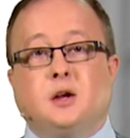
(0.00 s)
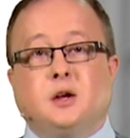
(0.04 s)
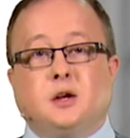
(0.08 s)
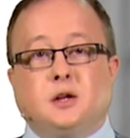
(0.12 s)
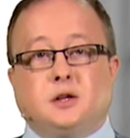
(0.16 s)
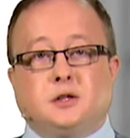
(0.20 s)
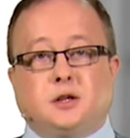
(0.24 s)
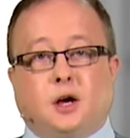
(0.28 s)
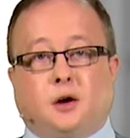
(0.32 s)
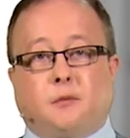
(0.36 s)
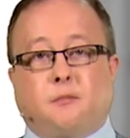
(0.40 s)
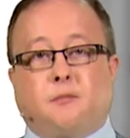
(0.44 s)

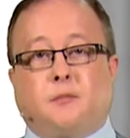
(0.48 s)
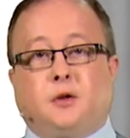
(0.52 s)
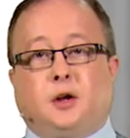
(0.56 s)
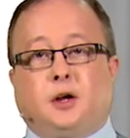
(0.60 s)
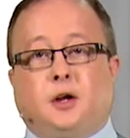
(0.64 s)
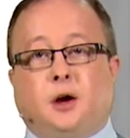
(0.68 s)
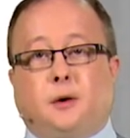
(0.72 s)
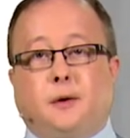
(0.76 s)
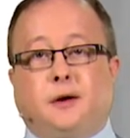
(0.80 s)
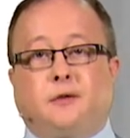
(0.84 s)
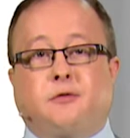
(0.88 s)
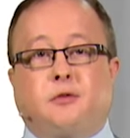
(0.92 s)
So,
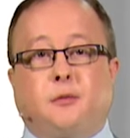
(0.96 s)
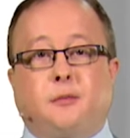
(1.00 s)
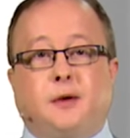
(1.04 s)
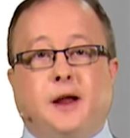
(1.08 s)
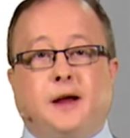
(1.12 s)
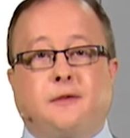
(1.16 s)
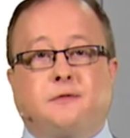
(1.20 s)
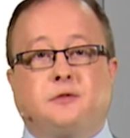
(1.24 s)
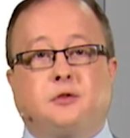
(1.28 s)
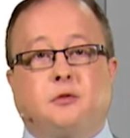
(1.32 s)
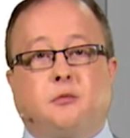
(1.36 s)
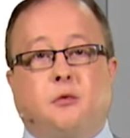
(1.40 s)
going from
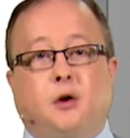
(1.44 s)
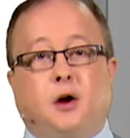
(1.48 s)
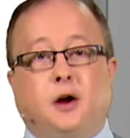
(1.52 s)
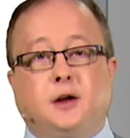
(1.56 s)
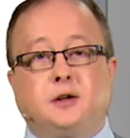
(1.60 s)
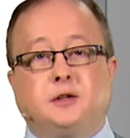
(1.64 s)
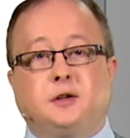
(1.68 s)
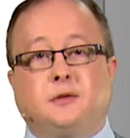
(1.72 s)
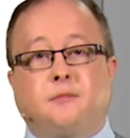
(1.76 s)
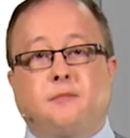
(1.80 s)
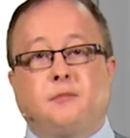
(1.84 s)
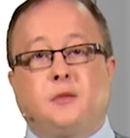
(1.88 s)
left to
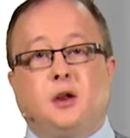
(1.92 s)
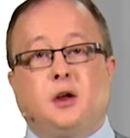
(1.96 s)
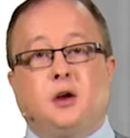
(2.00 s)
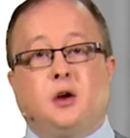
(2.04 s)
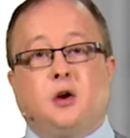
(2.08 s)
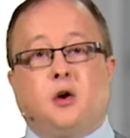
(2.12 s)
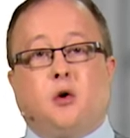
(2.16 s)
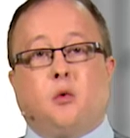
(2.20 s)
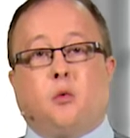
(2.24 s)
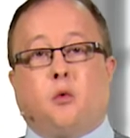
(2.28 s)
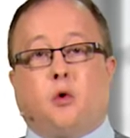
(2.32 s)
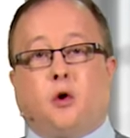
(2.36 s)
right,
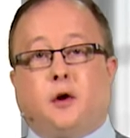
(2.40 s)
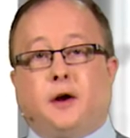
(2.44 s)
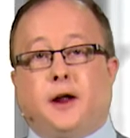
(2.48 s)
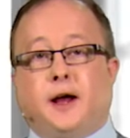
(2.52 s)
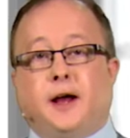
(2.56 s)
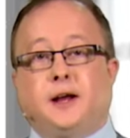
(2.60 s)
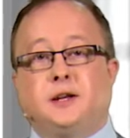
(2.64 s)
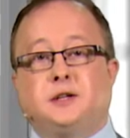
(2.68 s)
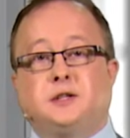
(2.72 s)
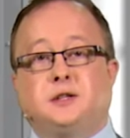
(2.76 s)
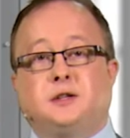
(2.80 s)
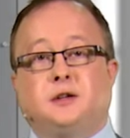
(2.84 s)

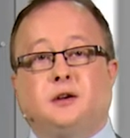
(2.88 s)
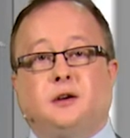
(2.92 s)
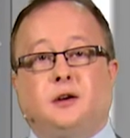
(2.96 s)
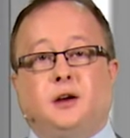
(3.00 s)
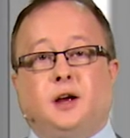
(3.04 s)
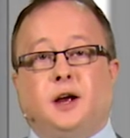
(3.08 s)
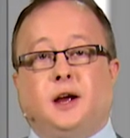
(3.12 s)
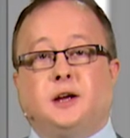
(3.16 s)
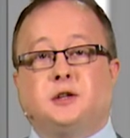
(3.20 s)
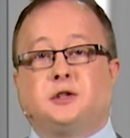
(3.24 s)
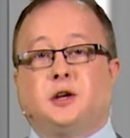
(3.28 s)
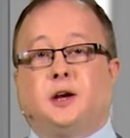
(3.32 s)
1s
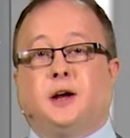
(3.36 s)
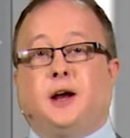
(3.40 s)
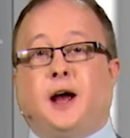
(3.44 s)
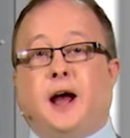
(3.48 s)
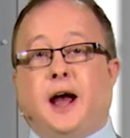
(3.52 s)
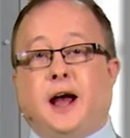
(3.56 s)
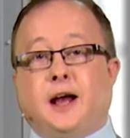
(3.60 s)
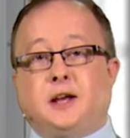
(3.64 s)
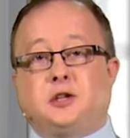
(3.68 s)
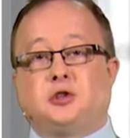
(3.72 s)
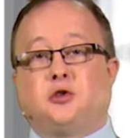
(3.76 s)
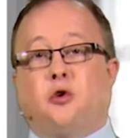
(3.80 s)
is a
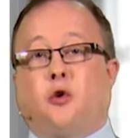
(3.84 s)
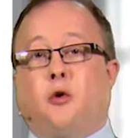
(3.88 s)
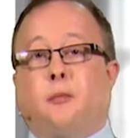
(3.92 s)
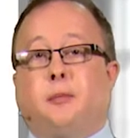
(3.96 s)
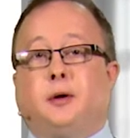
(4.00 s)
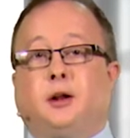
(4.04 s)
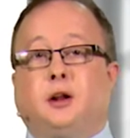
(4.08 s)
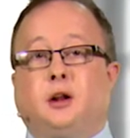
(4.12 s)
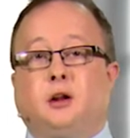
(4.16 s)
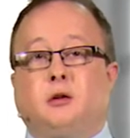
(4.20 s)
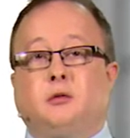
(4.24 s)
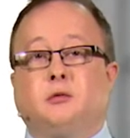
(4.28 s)
s
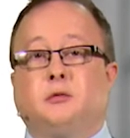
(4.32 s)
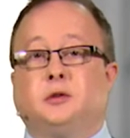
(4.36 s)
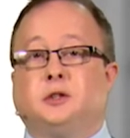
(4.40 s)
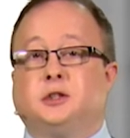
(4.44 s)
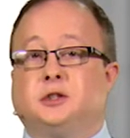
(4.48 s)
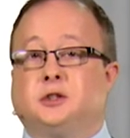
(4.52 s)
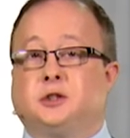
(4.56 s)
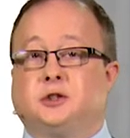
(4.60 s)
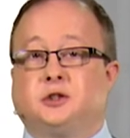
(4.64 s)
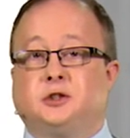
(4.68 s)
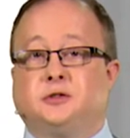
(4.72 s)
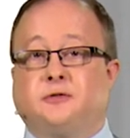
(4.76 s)
orbital, which
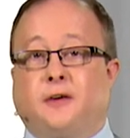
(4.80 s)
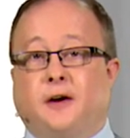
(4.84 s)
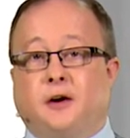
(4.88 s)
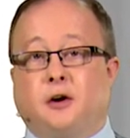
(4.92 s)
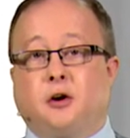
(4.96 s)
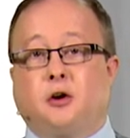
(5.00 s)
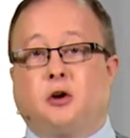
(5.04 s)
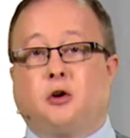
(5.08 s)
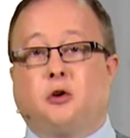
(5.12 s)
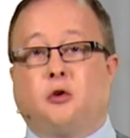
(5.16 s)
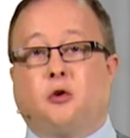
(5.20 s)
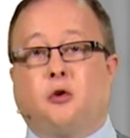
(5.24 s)
is a
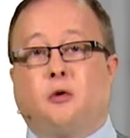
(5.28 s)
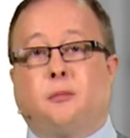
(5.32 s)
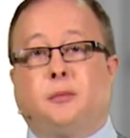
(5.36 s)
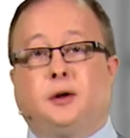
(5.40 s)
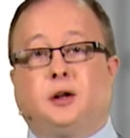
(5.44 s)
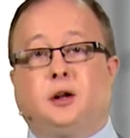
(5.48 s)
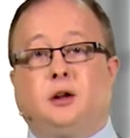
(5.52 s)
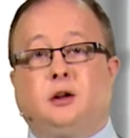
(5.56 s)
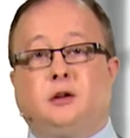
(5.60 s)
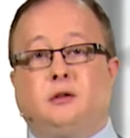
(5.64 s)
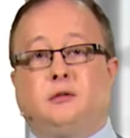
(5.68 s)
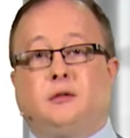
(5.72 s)
spherical
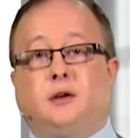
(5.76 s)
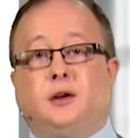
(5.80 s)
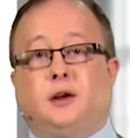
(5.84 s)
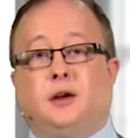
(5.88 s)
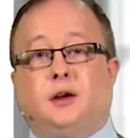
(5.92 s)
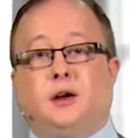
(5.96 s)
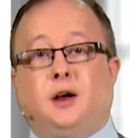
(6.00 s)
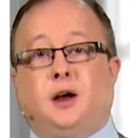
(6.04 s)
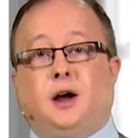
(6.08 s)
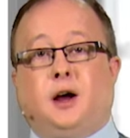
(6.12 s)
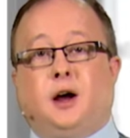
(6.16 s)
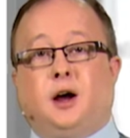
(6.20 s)
orbital,
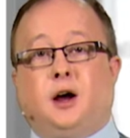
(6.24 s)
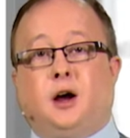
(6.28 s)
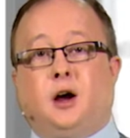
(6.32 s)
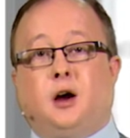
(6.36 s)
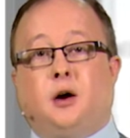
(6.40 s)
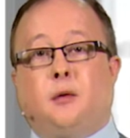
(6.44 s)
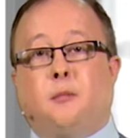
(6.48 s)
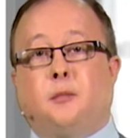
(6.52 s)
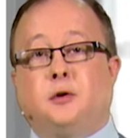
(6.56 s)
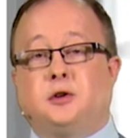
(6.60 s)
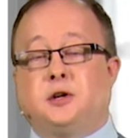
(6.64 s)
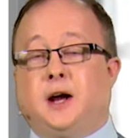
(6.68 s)

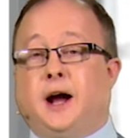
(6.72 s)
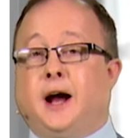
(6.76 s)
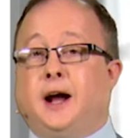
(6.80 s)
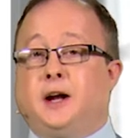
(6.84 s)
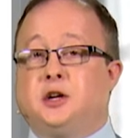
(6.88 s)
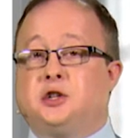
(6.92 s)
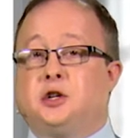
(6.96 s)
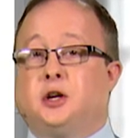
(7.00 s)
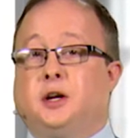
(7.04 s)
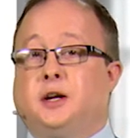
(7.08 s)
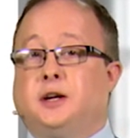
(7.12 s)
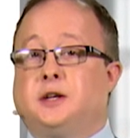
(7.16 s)
which
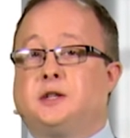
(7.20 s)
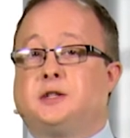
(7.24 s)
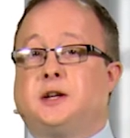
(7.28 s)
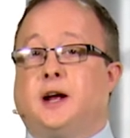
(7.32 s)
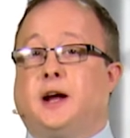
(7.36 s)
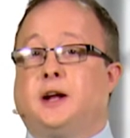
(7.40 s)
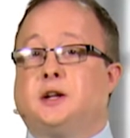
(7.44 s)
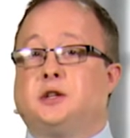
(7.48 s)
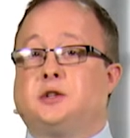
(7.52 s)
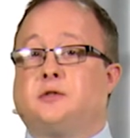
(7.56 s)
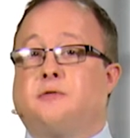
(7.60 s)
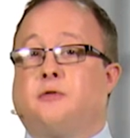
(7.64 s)
actually
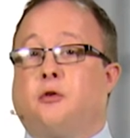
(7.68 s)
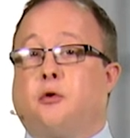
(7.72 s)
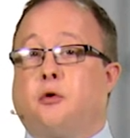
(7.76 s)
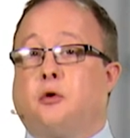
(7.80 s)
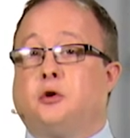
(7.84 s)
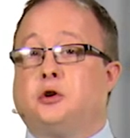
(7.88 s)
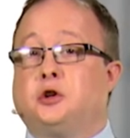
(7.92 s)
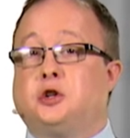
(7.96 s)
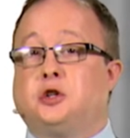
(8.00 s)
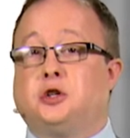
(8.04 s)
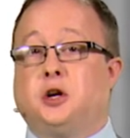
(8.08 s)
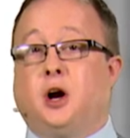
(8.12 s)
stands
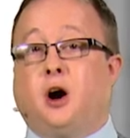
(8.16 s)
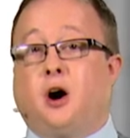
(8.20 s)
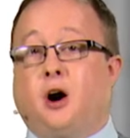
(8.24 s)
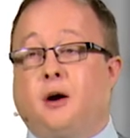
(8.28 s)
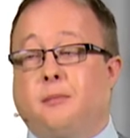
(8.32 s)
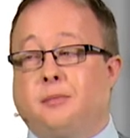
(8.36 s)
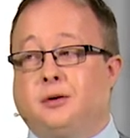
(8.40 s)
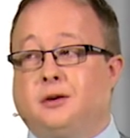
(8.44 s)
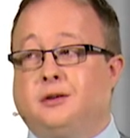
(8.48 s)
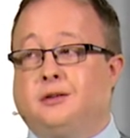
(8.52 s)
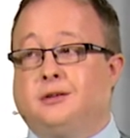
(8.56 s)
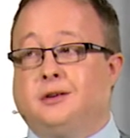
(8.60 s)
for
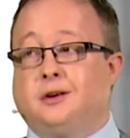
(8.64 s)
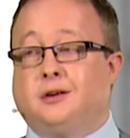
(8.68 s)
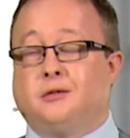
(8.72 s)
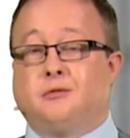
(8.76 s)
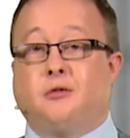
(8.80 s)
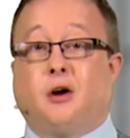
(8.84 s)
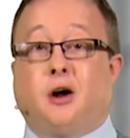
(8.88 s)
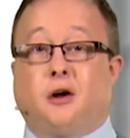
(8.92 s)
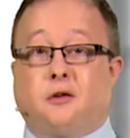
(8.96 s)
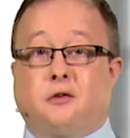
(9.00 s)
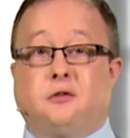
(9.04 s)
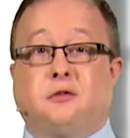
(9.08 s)
sharp
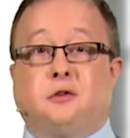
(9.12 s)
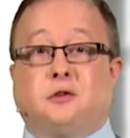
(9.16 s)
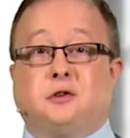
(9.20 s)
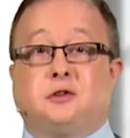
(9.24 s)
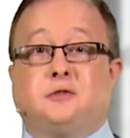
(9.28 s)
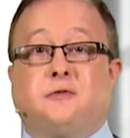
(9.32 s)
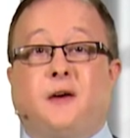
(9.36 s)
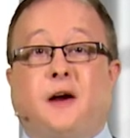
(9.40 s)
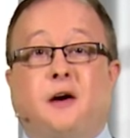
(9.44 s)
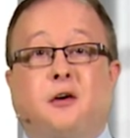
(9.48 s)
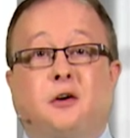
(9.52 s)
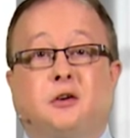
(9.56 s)
rather than
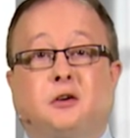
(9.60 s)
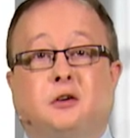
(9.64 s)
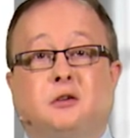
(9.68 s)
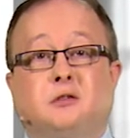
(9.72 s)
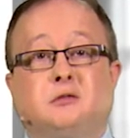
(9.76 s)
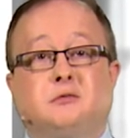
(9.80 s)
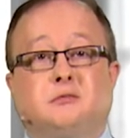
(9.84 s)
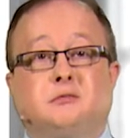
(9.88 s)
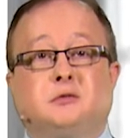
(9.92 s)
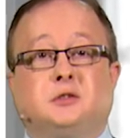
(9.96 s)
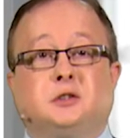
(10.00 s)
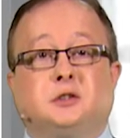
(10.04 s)

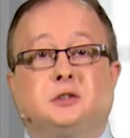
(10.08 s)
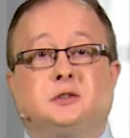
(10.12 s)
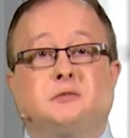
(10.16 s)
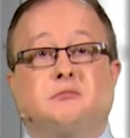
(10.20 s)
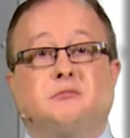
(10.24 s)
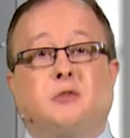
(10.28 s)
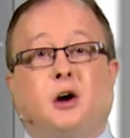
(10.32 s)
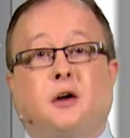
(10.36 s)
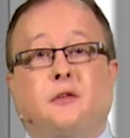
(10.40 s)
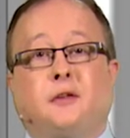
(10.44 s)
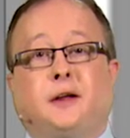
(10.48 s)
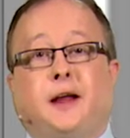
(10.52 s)
spherical, which is
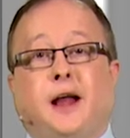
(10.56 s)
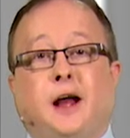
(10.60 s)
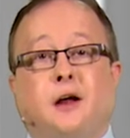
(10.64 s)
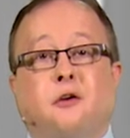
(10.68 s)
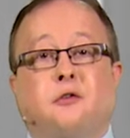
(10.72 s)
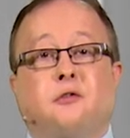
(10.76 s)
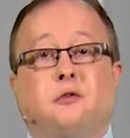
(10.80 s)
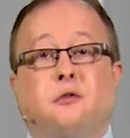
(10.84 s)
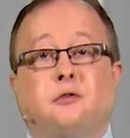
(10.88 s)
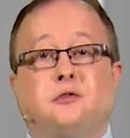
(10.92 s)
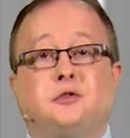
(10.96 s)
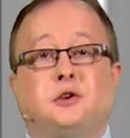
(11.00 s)
rather
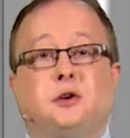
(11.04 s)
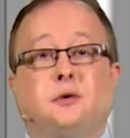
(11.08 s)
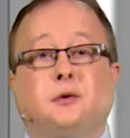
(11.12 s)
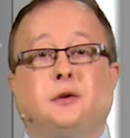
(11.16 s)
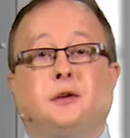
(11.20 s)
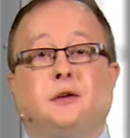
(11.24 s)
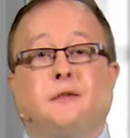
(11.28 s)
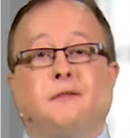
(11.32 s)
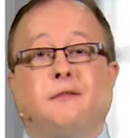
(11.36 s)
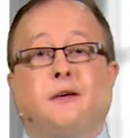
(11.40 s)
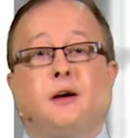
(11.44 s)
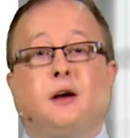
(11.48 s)

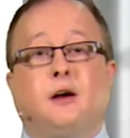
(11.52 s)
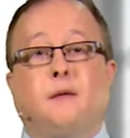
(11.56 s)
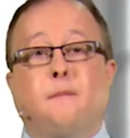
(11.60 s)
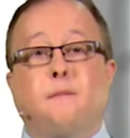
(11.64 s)
counterintuitive.